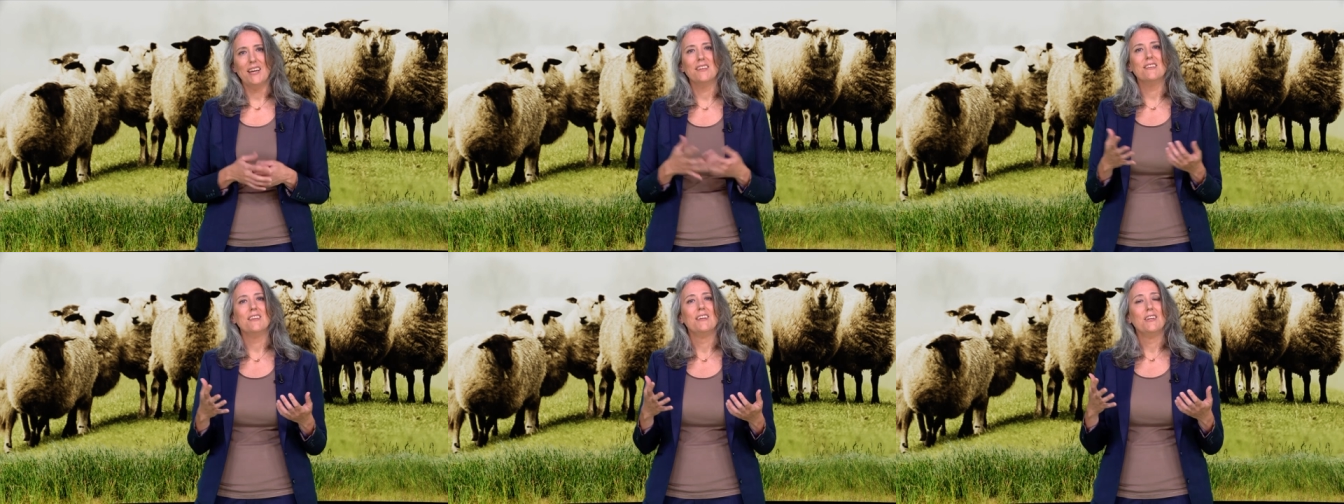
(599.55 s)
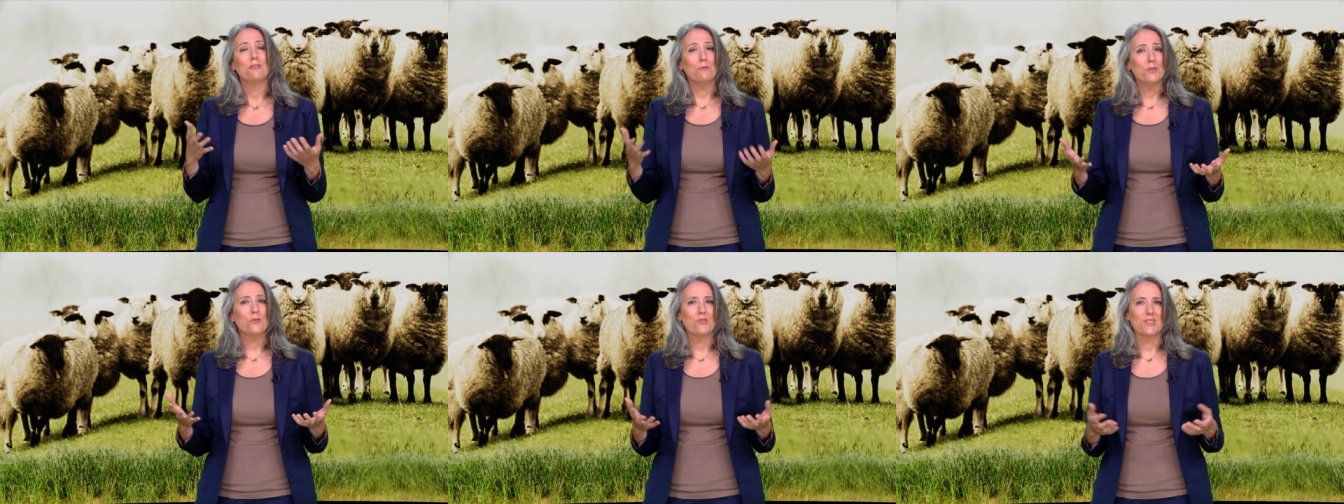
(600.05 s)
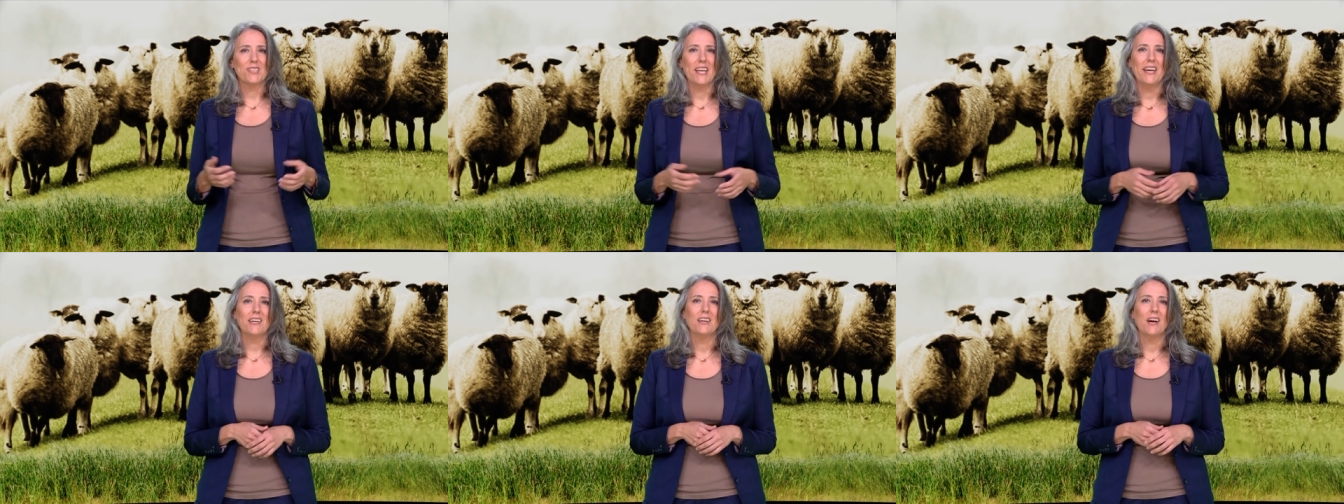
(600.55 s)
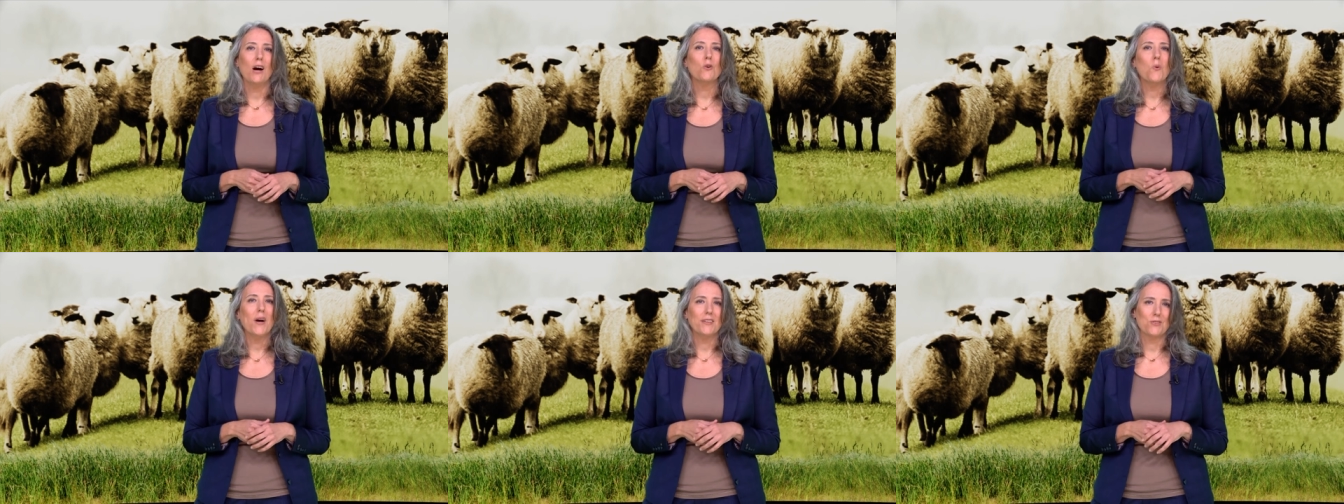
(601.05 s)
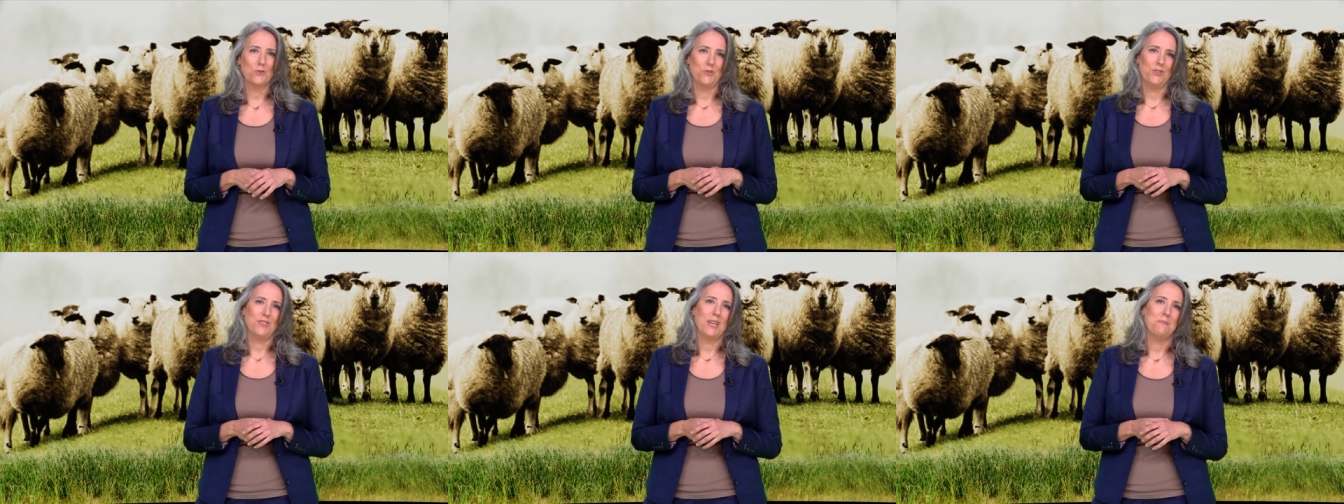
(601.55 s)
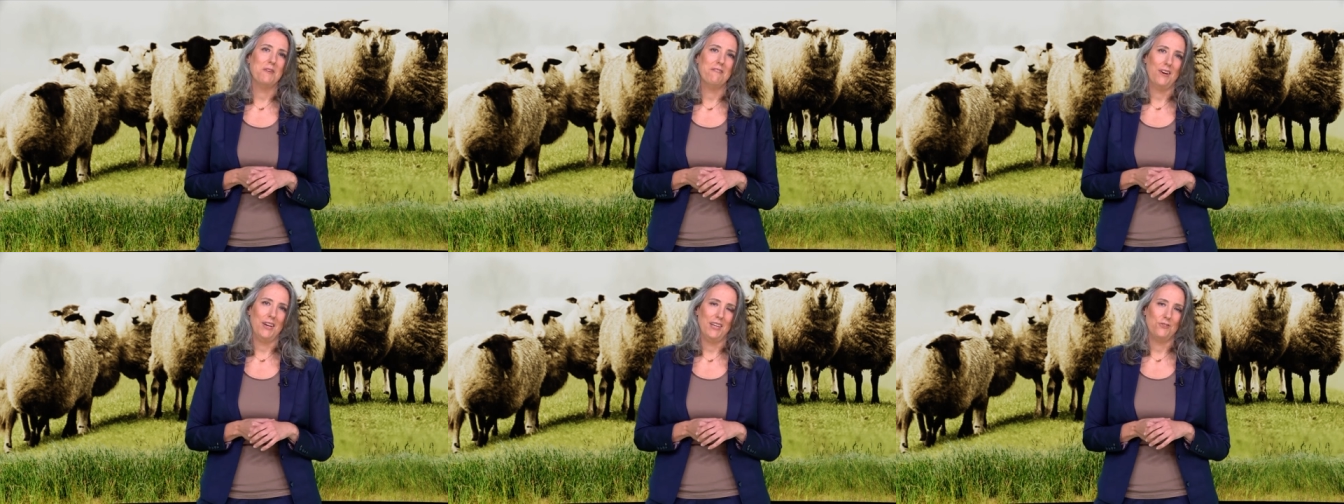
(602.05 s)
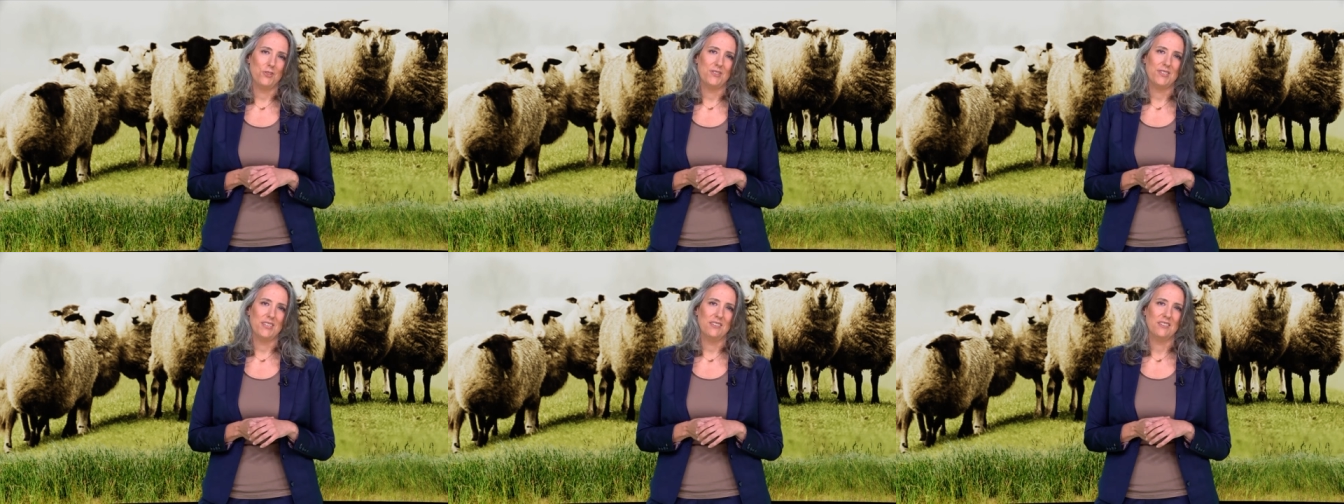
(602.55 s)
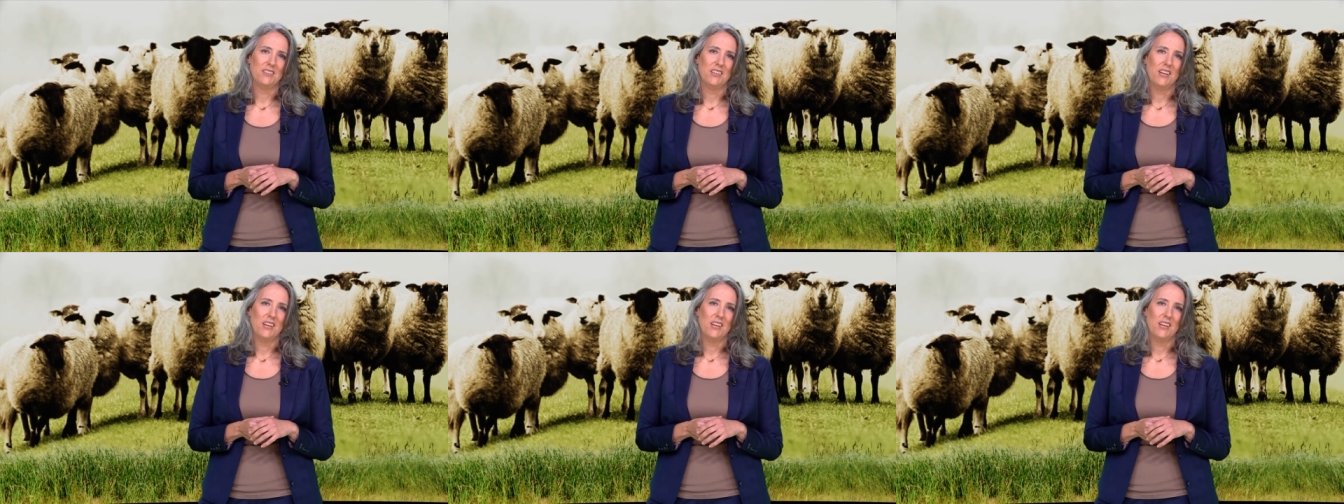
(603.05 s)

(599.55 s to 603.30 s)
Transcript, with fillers: and resources like aquatic sources can be very interesting.